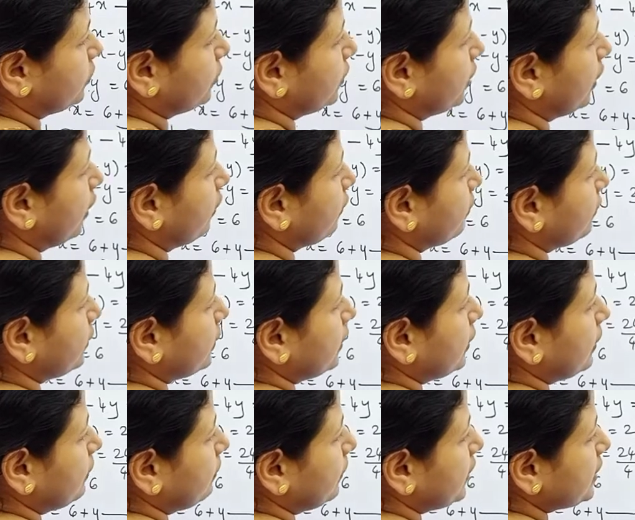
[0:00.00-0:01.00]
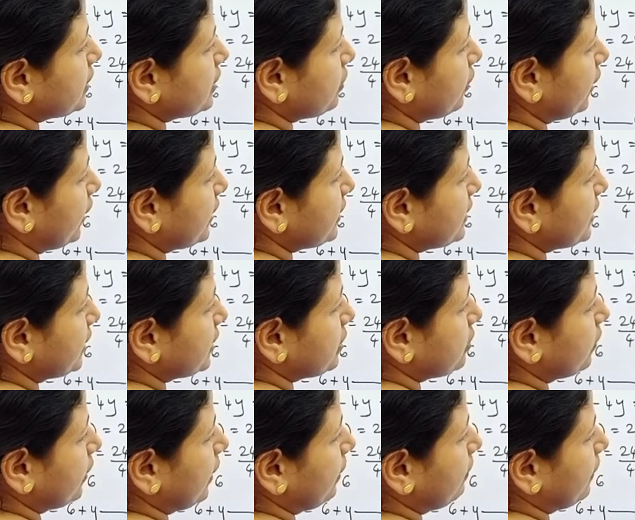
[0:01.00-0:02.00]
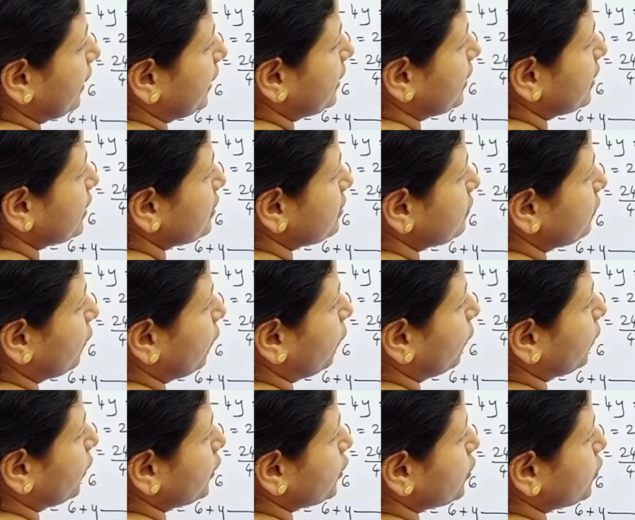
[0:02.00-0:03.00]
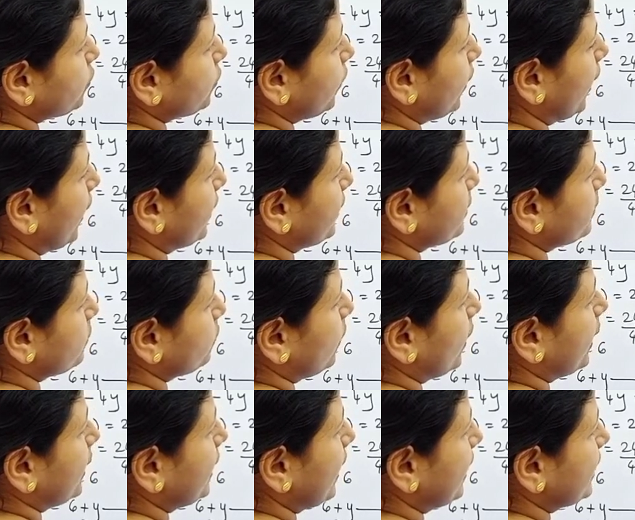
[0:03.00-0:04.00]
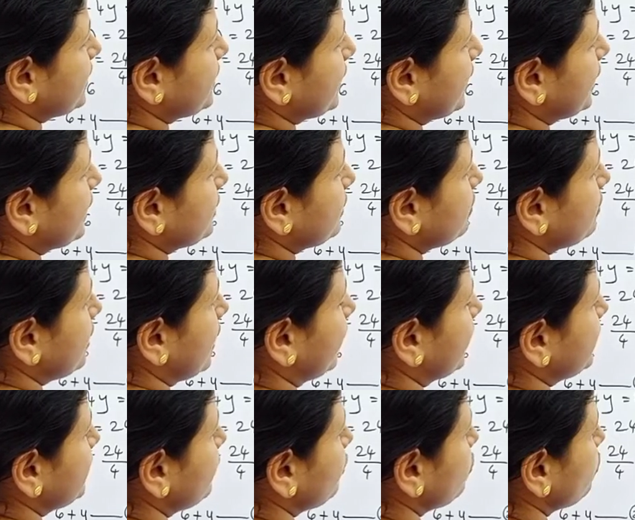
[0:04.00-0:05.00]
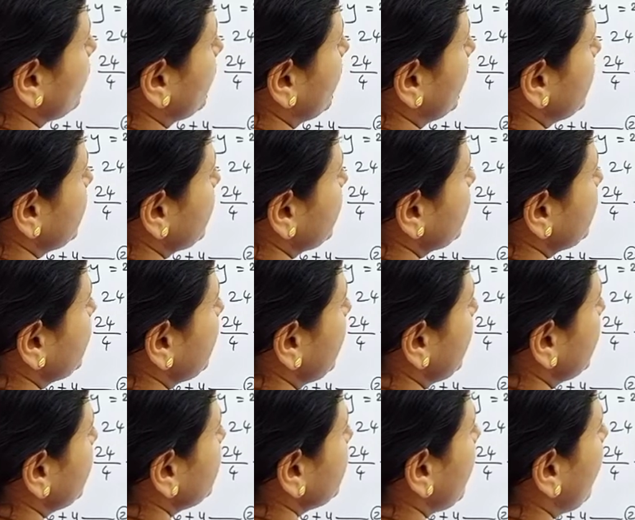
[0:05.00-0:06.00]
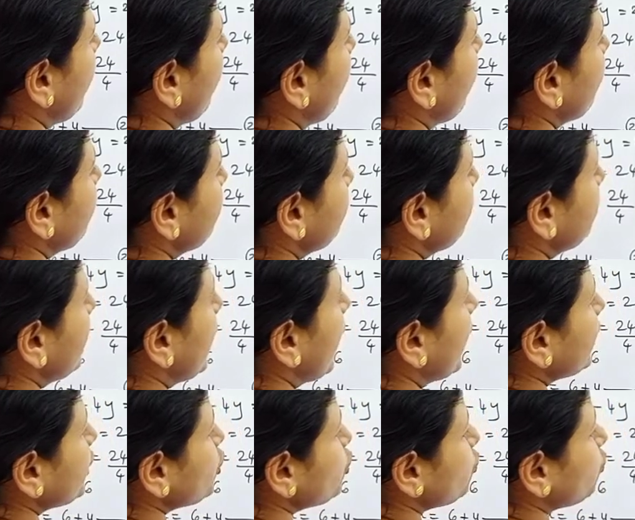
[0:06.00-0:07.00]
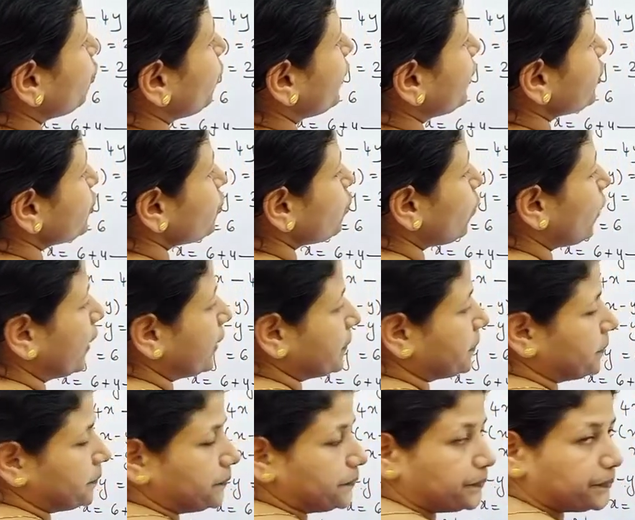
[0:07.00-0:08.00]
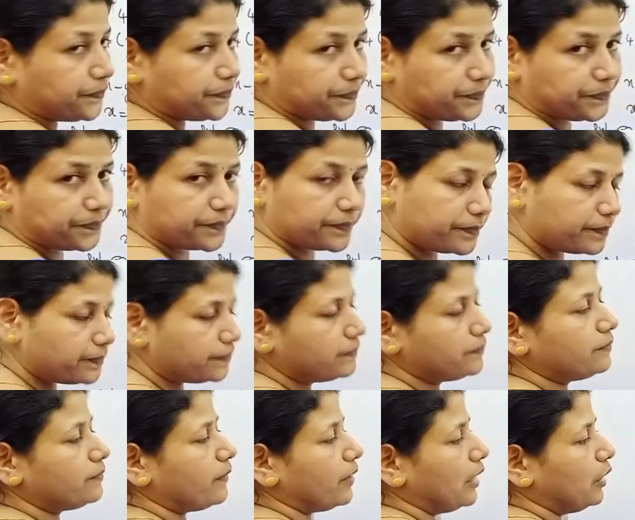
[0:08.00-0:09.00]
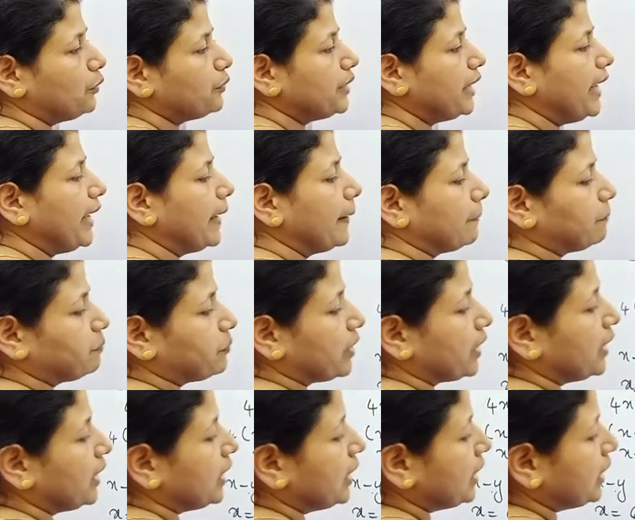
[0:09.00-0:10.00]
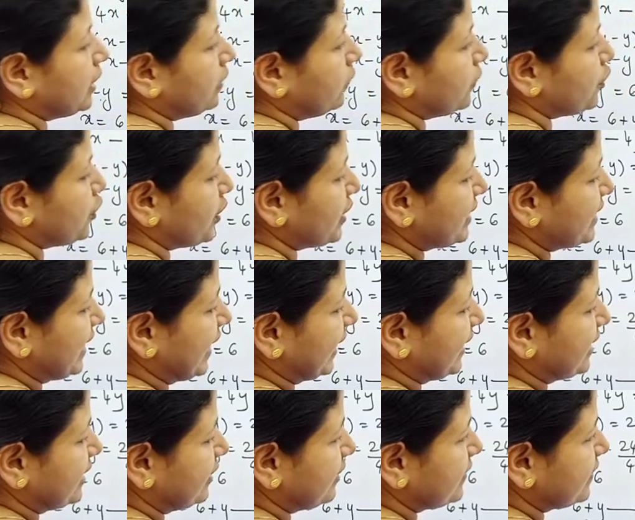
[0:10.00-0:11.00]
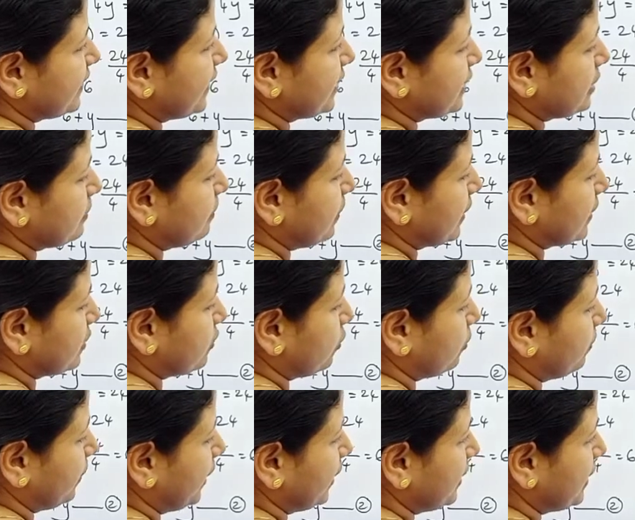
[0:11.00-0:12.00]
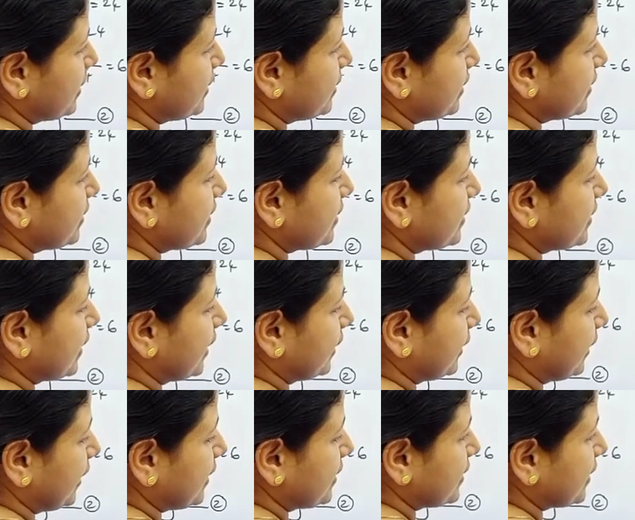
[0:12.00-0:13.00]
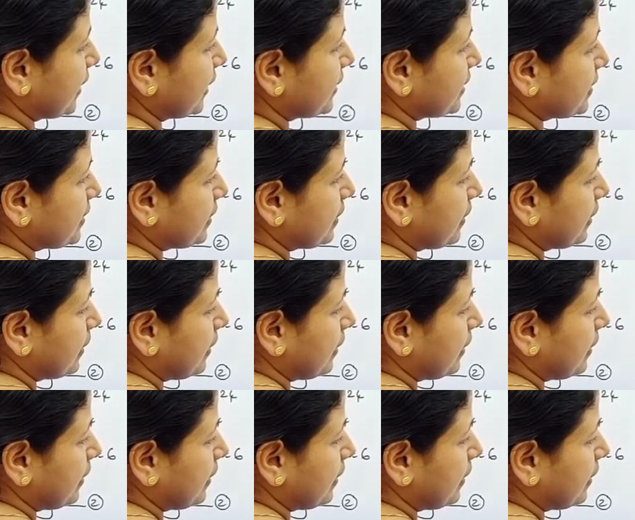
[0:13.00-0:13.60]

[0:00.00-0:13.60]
root of b square is 6 square minus 4 into a is 1 and c is negative 216 by 2 into 1. Okay, which was negative 6 plus or minus, this is 36